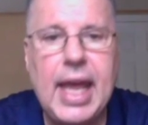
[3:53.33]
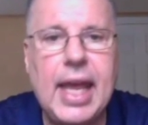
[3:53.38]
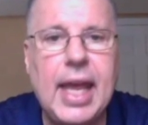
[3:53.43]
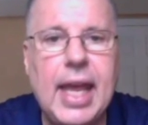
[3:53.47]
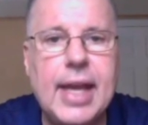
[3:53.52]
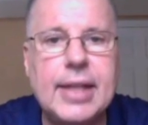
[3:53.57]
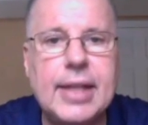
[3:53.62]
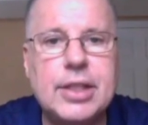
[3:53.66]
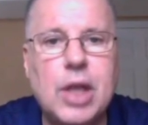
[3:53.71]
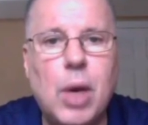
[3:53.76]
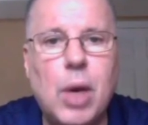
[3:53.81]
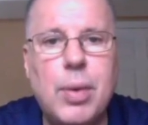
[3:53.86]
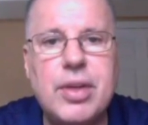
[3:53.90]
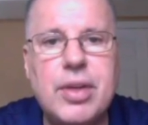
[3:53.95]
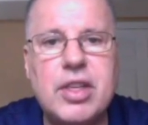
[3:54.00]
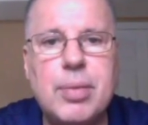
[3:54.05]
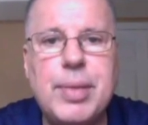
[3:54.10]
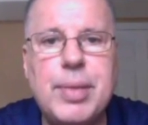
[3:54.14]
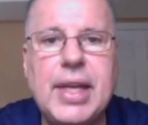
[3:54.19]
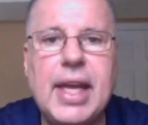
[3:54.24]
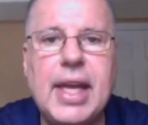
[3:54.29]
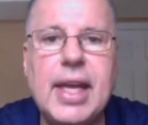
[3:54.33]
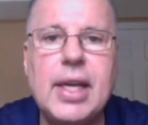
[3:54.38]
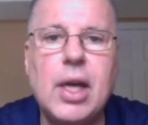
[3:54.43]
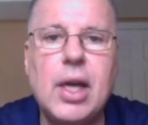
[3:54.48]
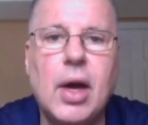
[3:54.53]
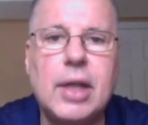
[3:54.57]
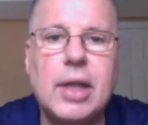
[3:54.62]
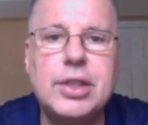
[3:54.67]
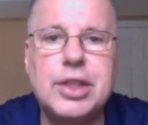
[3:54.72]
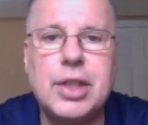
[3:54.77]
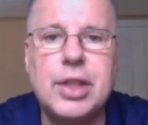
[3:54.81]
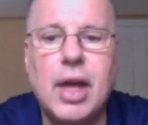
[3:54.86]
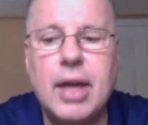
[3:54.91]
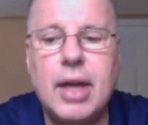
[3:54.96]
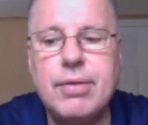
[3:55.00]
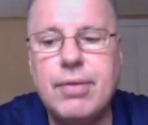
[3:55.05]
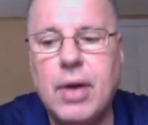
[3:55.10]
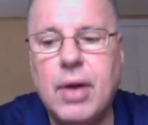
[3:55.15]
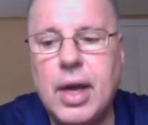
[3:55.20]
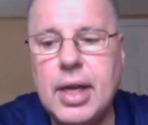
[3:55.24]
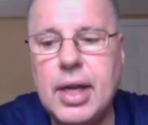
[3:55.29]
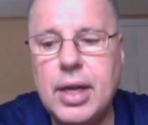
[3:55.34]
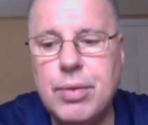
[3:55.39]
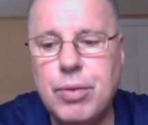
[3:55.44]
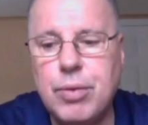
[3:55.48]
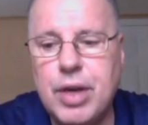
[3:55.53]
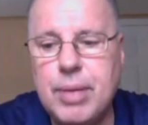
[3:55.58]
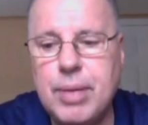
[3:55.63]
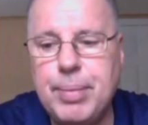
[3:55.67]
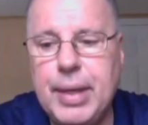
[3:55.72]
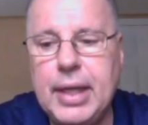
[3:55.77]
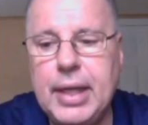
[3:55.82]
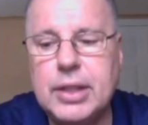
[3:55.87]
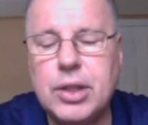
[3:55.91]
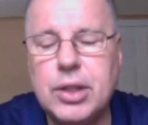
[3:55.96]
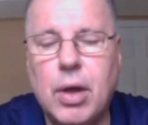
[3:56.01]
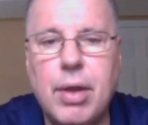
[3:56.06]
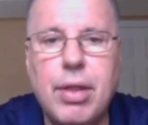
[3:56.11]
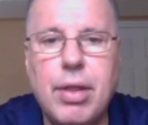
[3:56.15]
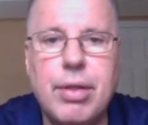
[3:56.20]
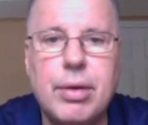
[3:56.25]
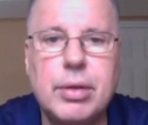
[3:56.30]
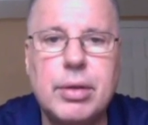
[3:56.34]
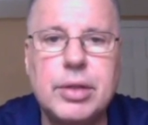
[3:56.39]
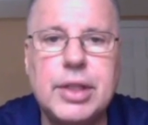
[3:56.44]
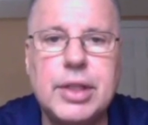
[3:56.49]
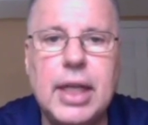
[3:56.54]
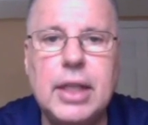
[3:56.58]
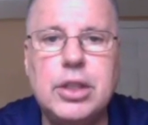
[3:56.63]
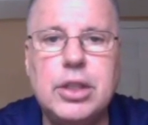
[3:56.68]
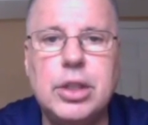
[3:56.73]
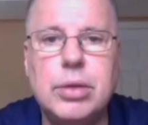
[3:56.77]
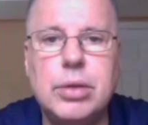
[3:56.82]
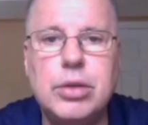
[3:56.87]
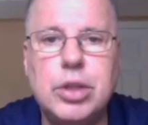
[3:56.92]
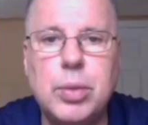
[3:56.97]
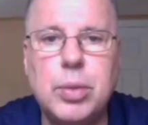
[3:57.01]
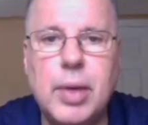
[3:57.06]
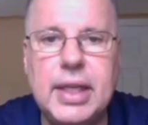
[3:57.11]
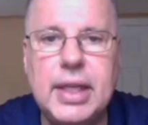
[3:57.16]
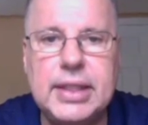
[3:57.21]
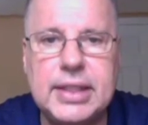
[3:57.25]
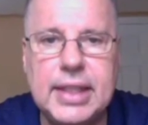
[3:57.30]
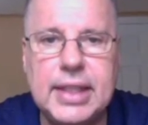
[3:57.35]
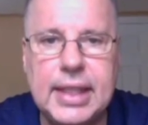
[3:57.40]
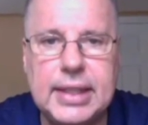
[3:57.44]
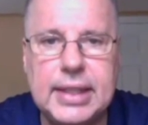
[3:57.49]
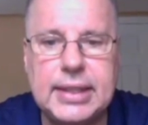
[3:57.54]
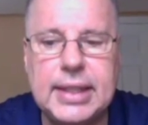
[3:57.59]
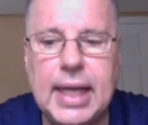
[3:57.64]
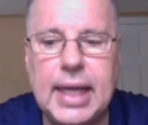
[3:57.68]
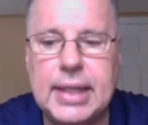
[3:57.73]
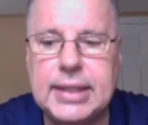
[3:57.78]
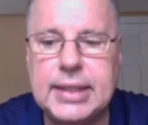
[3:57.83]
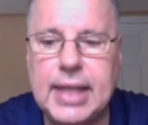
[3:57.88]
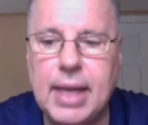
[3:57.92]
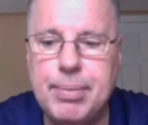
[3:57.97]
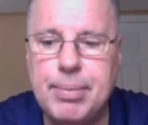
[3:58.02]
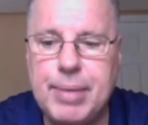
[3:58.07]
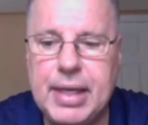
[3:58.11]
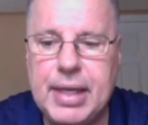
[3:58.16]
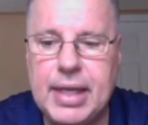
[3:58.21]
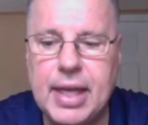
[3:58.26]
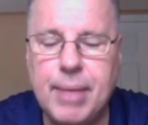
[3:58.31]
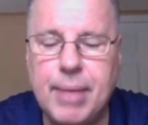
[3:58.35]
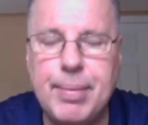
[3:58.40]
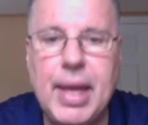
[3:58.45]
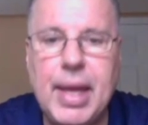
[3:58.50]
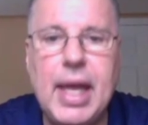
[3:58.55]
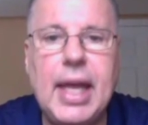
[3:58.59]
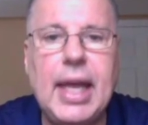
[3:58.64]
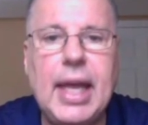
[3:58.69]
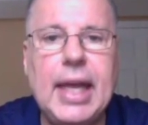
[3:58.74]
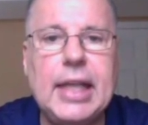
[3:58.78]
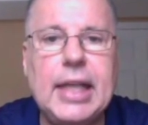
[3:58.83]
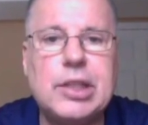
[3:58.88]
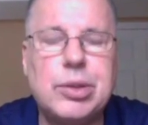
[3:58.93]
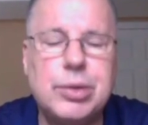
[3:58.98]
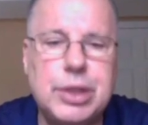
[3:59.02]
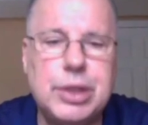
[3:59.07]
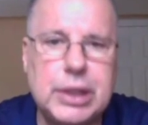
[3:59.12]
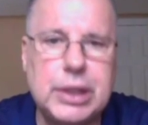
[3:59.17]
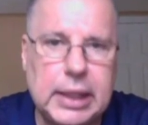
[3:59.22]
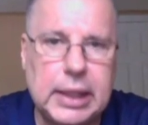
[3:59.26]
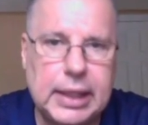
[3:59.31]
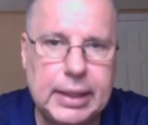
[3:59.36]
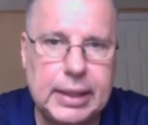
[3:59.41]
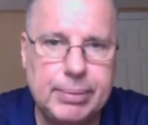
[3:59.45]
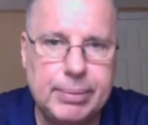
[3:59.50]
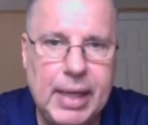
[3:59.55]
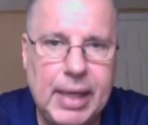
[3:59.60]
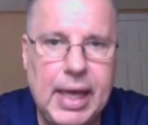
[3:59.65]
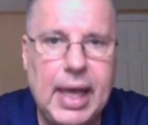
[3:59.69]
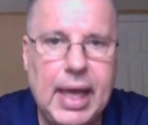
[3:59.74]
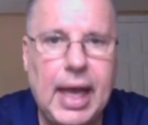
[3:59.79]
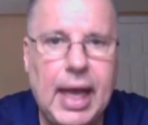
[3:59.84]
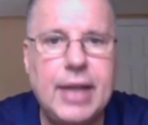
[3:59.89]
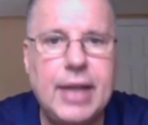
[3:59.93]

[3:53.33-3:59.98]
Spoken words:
It is going to begin on Sci-Fi in repeats on Thursday, June 26 at 10 p.m. Eastern Time.